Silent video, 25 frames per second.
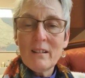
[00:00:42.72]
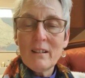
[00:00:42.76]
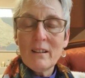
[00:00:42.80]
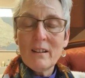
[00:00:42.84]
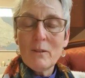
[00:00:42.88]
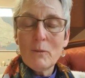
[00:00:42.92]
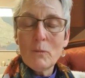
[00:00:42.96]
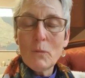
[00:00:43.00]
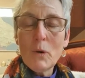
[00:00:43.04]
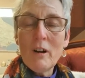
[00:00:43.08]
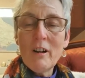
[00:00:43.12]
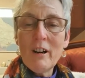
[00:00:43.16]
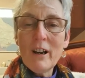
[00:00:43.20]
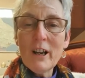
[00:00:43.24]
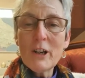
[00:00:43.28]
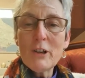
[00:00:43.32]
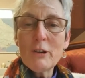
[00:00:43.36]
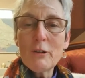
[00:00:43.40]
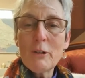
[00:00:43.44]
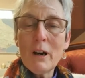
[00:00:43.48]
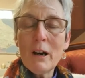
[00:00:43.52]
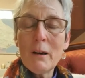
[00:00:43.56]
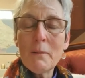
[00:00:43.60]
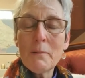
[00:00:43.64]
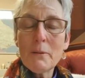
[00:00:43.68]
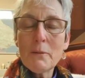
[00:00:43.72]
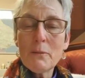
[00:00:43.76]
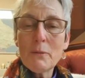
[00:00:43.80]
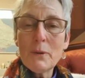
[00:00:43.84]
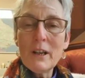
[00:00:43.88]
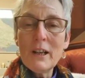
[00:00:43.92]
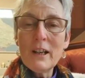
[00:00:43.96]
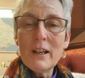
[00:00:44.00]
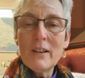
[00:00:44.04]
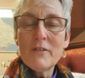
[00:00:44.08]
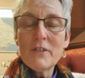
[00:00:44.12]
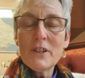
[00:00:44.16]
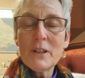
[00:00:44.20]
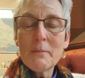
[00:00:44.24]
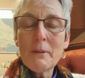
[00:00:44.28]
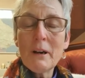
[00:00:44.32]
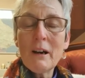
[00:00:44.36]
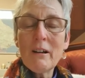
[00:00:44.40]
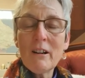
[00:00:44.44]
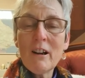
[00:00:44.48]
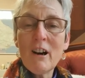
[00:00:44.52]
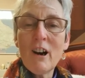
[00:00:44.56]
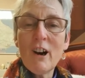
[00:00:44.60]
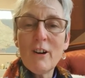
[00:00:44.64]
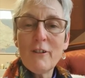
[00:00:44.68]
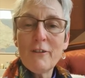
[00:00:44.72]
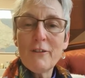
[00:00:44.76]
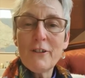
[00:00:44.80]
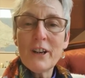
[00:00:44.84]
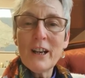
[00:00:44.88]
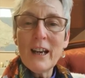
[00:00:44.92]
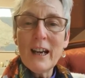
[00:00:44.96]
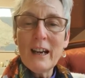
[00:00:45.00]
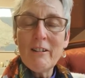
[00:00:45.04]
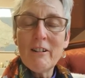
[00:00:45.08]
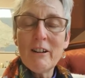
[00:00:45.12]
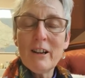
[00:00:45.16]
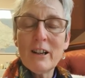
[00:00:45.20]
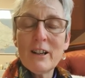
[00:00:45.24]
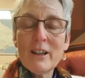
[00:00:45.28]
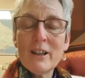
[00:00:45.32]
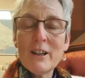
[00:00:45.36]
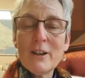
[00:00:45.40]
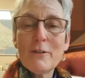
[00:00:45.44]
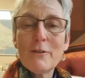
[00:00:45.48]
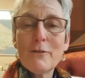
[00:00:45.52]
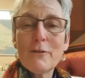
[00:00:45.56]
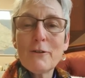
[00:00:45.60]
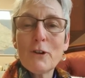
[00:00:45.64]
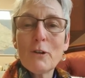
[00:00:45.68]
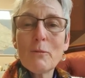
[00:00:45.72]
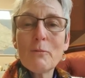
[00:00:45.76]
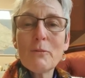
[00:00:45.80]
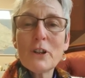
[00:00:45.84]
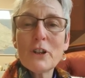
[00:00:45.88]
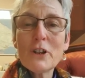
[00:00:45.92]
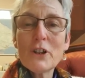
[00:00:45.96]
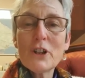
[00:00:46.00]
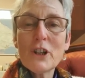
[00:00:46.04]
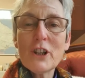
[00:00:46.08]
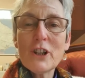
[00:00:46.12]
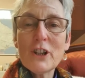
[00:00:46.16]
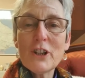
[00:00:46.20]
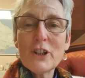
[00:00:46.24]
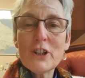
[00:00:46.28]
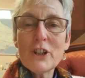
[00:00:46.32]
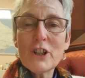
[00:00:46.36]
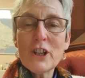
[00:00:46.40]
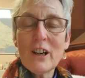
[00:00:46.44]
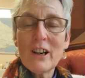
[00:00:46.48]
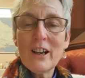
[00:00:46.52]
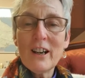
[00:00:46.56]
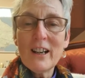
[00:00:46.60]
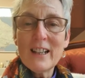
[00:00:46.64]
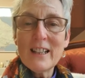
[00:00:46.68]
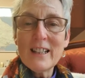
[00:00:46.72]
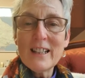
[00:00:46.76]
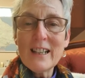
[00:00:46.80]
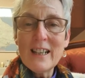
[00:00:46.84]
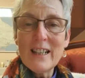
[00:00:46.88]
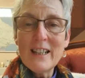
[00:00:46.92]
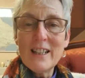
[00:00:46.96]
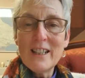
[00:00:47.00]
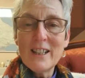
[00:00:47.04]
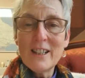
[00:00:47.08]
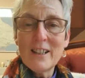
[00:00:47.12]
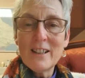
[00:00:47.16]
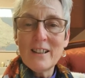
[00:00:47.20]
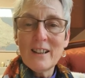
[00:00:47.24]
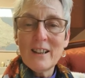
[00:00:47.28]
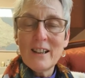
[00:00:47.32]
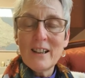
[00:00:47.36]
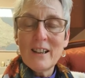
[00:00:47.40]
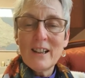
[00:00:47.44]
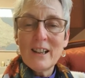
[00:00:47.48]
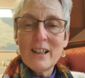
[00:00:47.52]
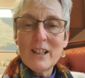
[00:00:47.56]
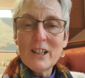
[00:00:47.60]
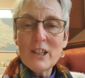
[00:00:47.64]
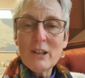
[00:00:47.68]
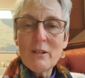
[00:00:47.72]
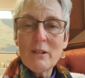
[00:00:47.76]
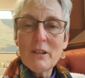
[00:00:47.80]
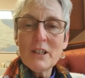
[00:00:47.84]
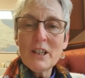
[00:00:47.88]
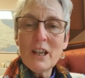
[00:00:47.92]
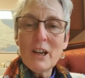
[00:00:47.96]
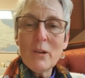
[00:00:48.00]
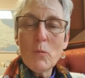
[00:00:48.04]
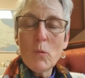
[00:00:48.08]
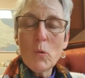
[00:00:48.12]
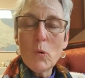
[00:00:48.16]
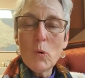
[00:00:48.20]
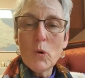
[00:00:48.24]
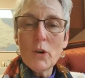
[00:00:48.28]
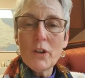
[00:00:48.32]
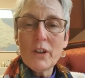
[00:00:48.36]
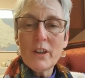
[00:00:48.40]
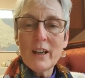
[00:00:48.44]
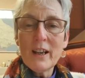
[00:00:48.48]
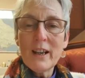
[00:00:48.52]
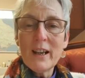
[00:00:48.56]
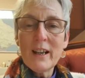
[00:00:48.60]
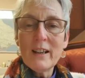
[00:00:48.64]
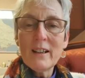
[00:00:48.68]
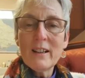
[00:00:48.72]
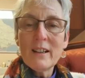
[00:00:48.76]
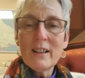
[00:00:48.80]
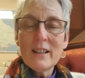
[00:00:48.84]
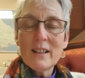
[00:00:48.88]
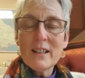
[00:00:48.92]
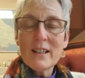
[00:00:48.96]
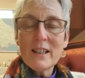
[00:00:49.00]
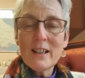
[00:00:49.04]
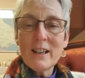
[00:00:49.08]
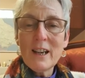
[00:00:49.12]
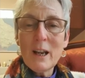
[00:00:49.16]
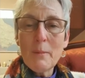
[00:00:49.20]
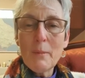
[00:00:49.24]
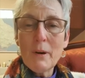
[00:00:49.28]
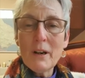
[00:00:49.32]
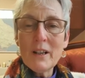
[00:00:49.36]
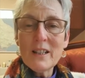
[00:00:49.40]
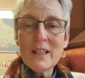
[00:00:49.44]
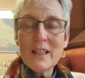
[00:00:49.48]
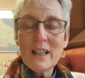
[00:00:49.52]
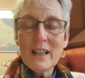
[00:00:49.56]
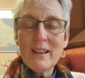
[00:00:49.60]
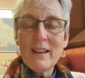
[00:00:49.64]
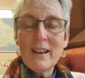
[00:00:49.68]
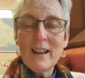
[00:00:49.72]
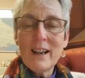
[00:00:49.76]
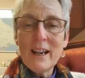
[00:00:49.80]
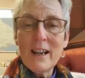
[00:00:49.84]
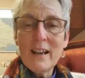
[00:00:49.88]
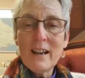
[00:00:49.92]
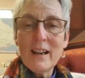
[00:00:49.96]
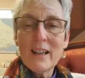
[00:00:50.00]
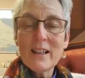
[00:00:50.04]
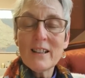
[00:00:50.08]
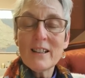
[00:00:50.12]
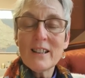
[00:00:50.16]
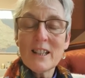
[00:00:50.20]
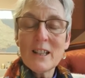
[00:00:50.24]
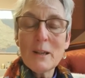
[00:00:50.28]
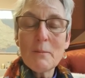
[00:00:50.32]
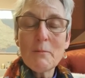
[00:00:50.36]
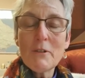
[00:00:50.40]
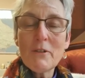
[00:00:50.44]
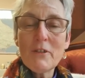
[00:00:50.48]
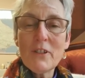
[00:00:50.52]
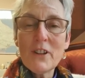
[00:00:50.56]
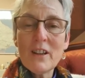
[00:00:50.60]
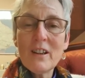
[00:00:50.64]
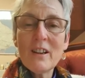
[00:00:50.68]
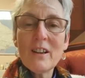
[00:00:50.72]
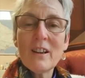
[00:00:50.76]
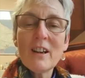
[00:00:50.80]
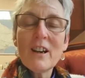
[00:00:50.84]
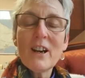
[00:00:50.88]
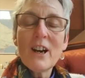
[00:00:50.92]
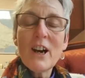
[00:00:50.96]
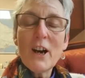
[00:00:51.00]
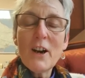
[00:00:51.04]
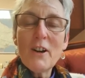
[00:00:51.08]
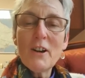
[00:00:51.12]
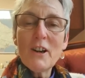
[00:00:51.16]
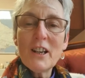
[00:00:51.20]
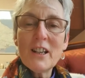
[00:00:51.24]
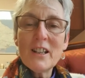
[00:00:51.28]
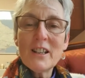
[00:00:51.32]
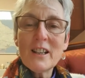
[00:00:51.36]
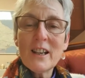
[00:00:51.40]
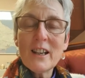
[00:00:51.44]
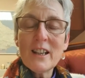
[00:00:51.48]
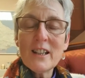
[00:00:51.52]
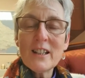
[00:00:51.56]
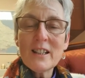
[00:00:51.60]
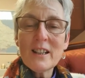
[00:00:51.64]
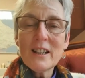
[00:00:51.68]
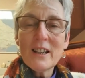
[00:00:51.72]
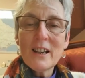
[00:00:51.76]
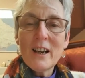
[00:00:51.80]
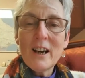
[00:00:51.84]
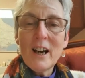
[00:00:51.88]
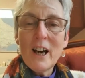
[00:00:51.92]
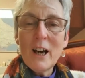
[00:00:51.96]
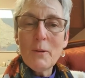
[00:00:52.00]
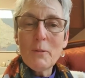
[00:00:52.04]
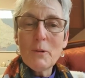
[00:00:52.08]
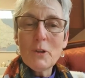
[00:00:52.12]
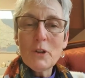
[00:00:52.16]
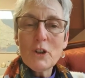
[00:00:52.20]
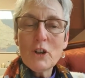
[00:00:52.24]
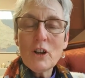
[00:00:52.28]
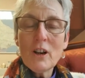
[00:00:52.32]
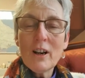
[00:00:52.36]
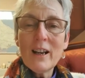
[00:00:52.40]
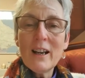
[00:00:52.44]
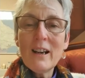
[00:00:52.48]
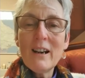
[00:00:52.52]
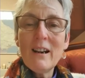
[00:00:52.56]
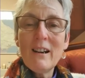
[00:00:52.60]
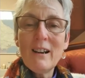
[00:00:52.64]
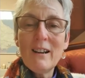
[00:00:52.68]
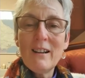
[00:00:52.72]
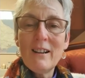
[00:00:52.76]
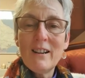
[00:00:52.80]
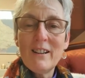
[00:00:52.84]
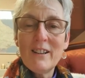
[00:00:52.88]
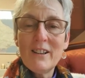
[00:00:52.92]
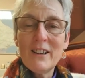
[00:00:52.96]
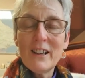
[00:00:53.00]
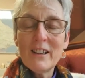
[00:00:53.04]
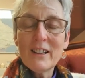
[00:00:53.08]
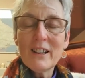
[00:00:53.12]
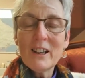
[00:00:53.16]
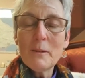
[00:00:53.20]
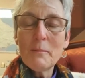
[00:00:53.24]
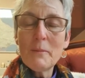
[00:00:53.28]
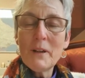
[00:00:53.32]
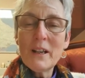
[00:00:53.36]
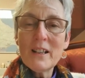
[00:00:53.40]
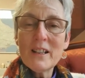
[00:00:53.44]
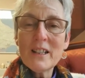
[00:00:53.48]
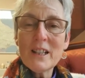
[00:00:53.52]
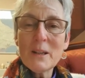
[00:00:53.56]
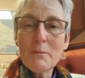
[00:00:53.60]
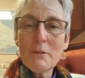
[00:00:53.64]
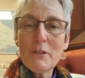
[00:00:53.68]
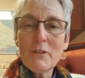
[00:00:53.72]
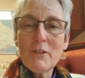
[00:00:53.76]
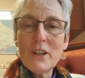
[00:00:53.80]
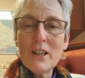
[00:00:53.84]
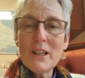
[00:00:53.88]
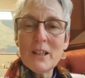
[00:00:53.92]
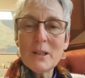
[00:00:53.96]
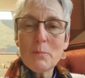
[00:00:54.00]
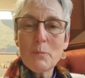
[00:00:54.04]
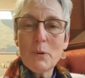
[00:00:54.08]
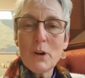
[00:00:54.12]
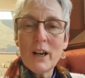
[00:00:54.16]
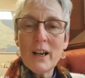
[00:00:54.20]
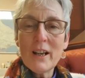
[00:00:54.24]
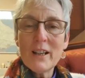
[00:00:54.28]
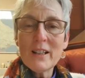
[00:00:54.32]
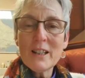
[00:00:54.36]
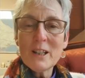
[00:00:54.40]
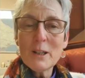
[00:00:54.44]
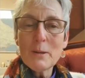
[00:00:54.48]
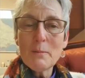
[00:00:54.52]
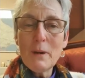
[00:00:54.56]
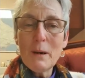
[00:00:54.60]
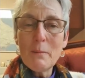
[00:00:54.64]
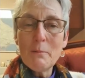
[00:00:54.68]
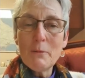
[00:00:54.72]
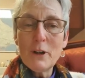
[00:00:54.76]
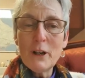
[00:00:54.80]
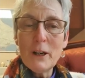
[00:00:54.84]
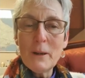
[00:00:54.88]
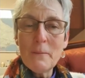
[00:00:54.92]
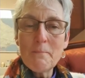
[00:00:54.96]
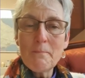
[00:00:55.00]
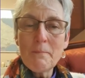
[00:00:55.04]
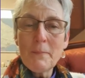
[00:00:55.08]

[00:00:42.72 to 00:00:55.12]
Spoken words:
Where I grew up, we lived about half an hour from the church I attended, and so as I walked there Sunday by Sunday and some of the holy days, I would try and learn and commit some of these prayers to memory.